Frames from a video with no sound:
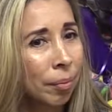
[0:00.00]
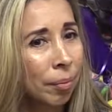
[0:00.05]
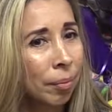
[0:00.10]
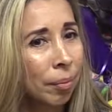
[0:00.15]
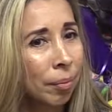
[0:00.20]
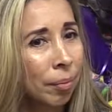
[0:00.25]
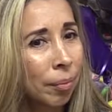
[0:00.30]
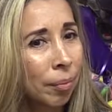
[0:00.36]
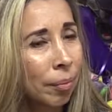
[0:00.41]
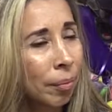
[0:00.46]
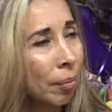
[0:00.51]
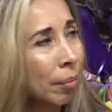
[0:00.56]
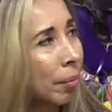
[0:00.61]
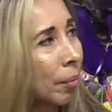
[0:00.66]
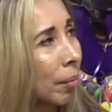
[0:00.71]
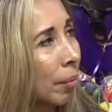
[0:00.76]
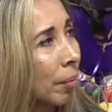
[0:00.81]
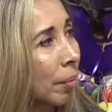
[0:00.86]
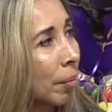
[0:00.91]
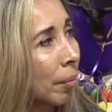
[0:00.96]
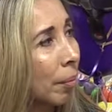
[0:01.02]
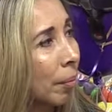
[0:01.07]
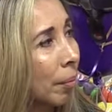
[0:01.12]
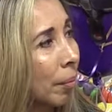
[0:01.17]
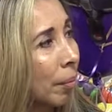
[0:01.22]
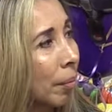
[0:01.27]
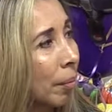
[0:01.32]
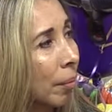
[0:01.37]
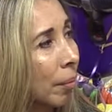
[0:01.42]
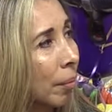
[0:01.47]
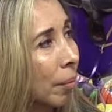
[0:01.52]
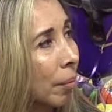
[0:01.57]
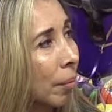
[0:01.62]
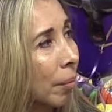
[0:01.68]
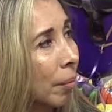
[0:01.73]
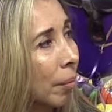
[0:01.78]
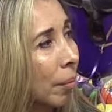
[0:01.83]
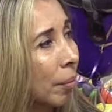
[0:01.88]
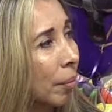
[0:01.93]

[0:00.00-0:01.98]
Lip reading: This person isn't speaking.